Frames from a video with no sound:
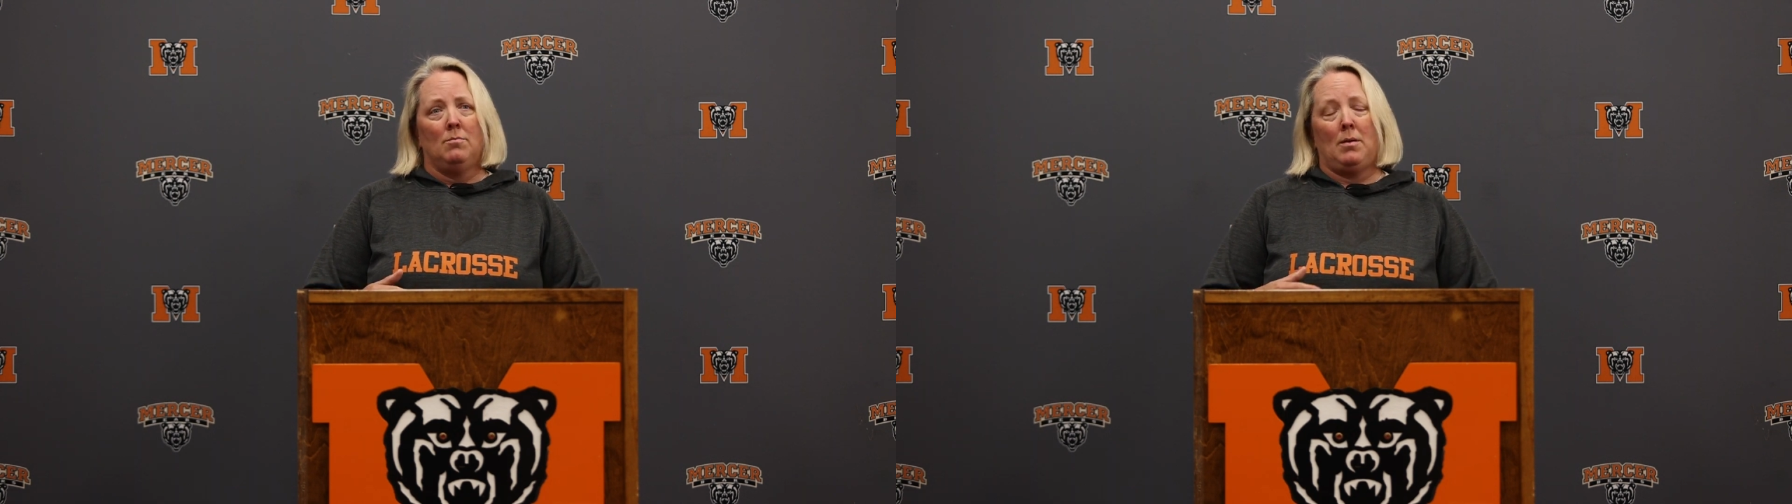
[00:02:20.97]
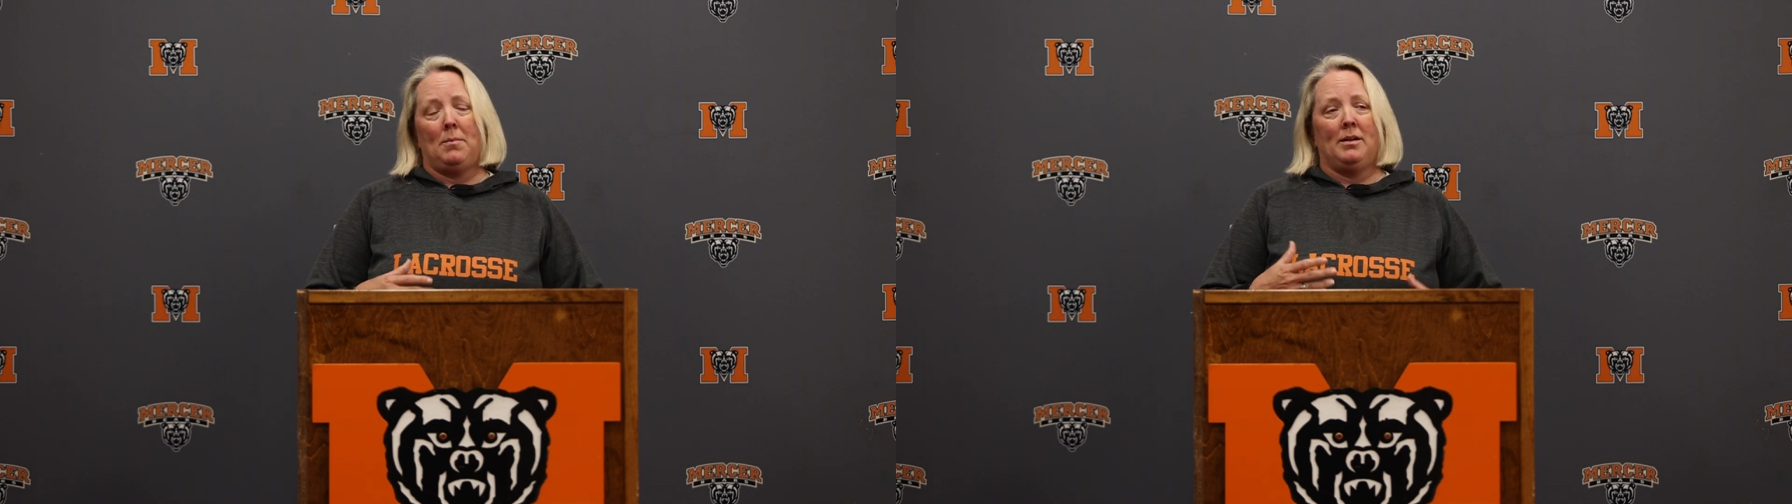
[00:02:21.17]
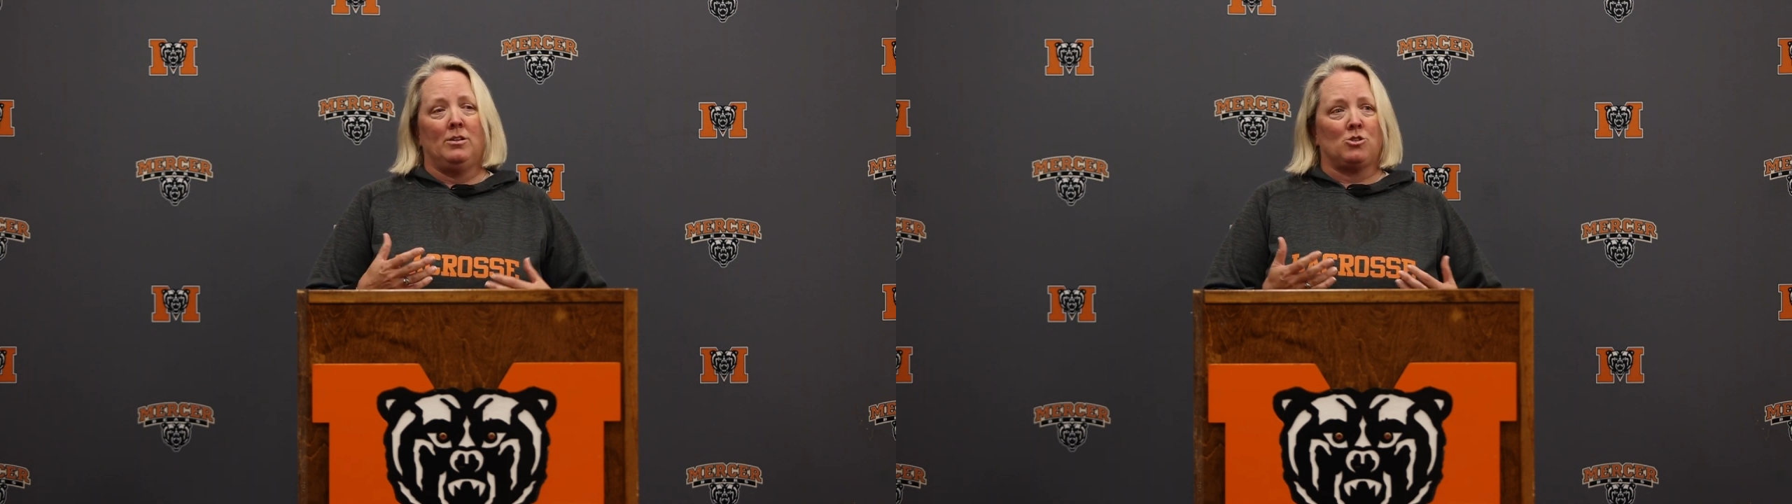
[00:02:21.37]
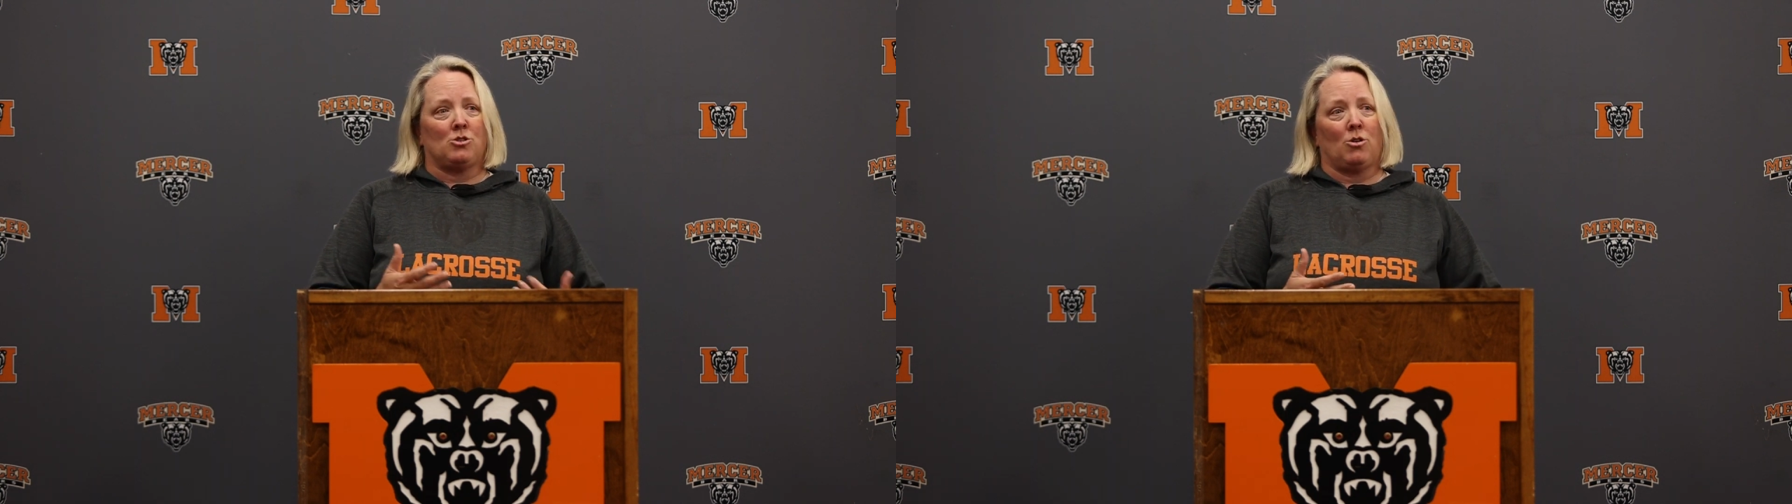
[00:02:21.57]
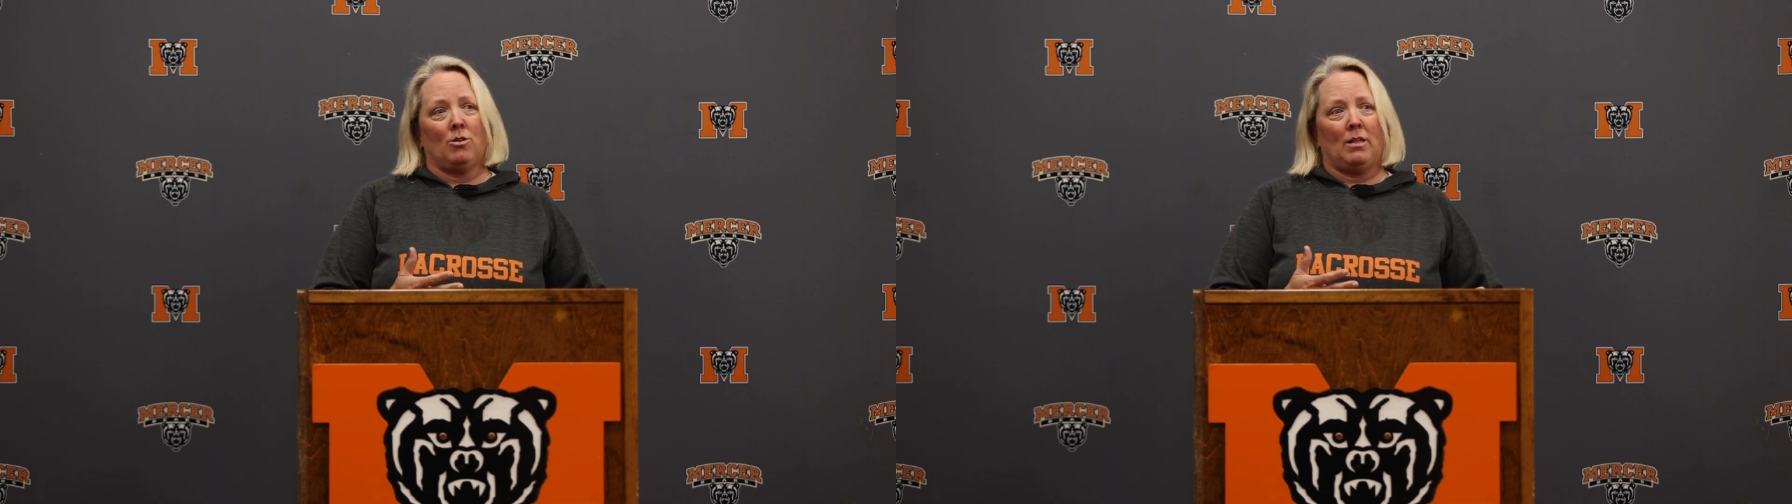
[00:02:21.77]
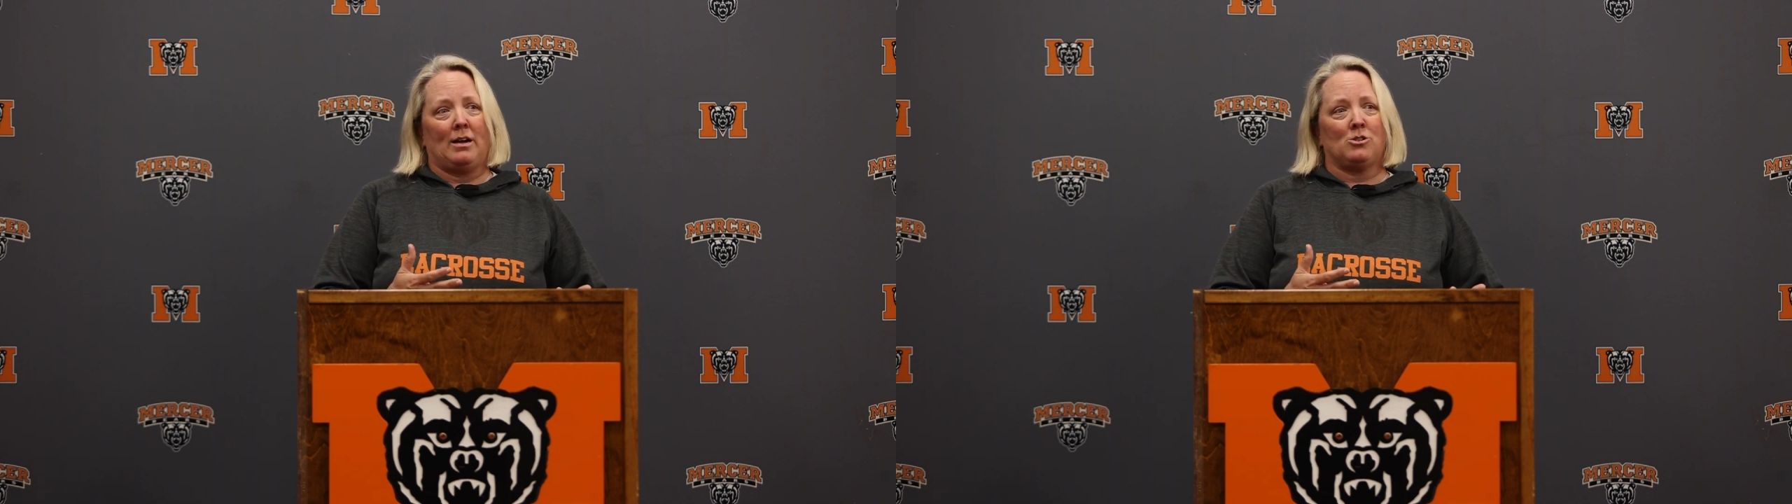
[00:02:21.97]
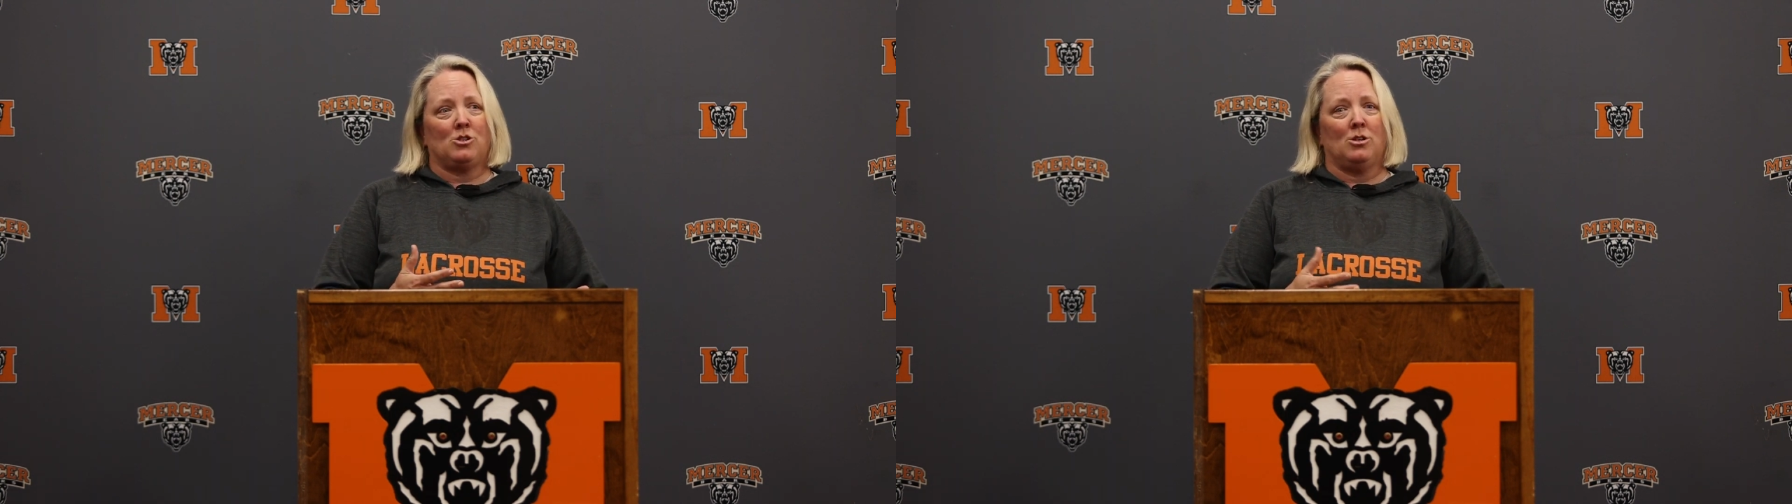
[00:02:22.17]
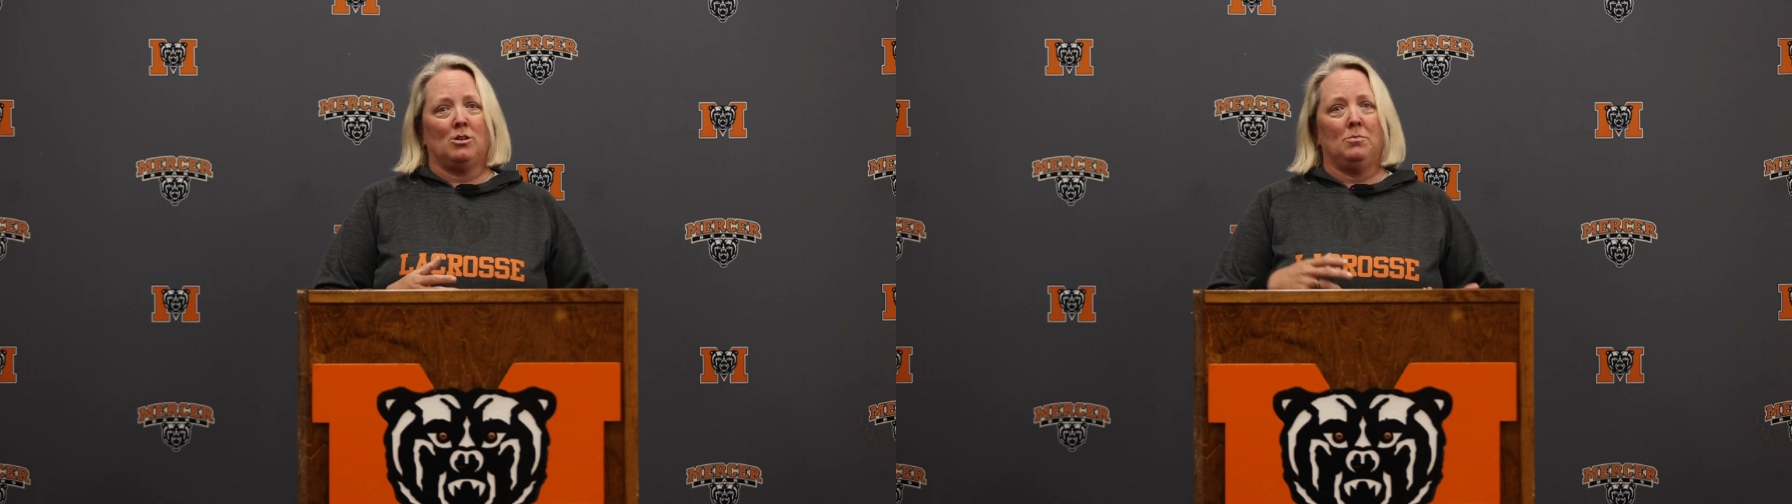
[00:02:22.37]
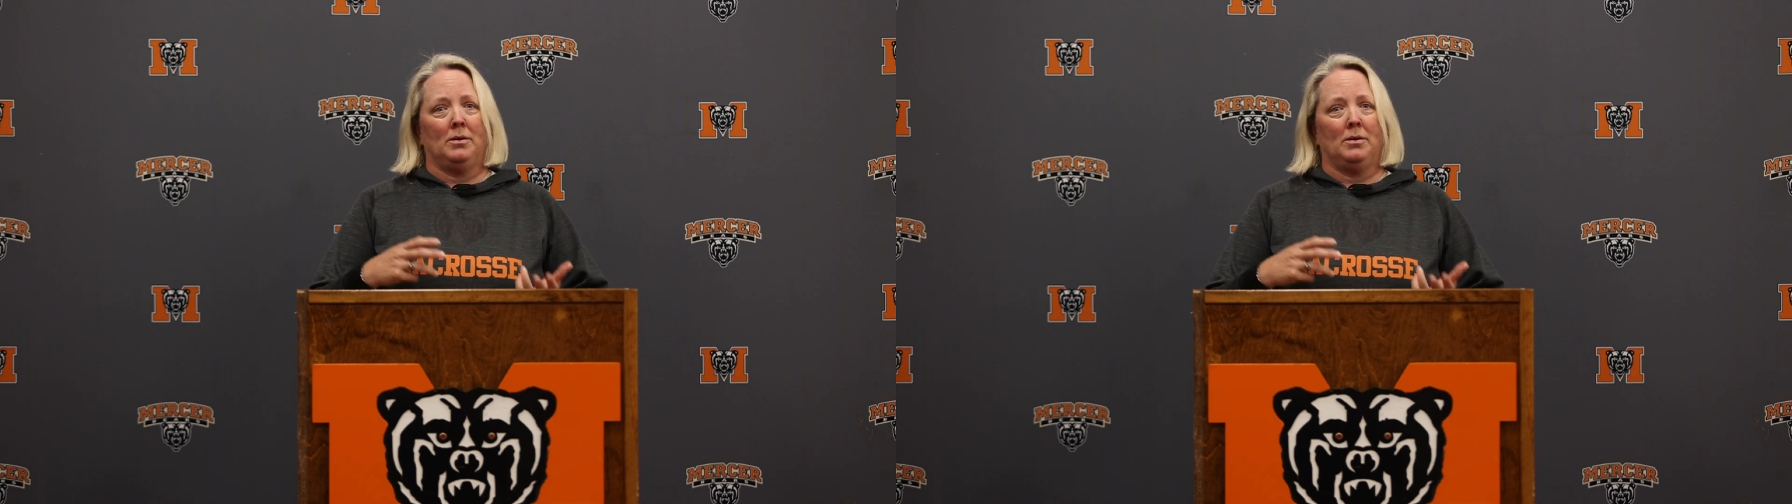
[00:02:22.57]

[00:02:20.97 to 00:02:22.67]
maybe didn't start last year